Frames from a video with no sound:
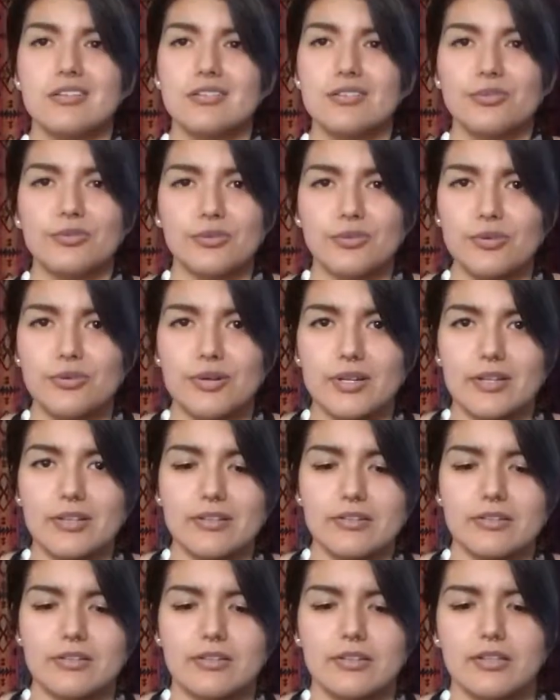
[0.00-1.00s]
don't do it.
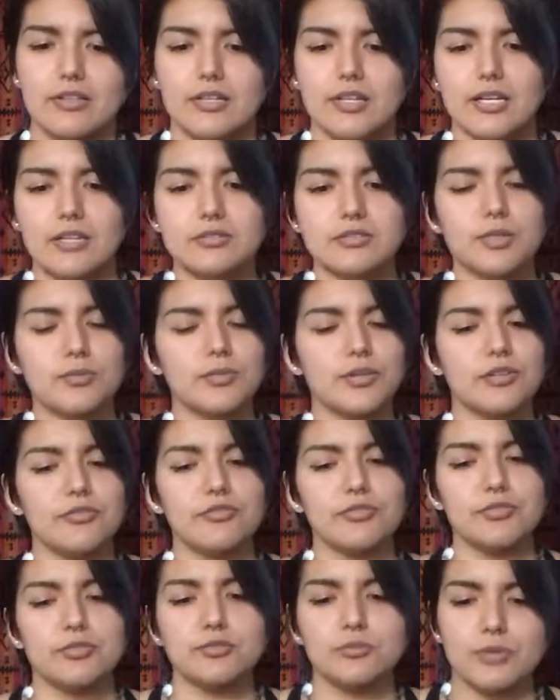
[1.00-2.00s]
If something
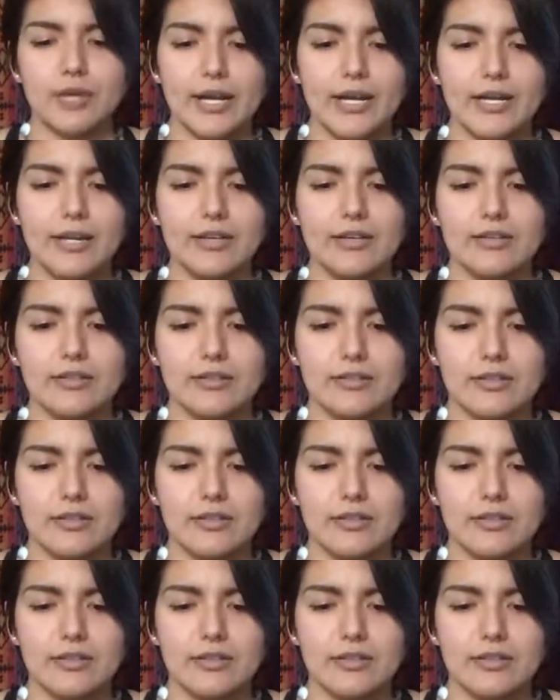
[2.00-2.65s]
feels right,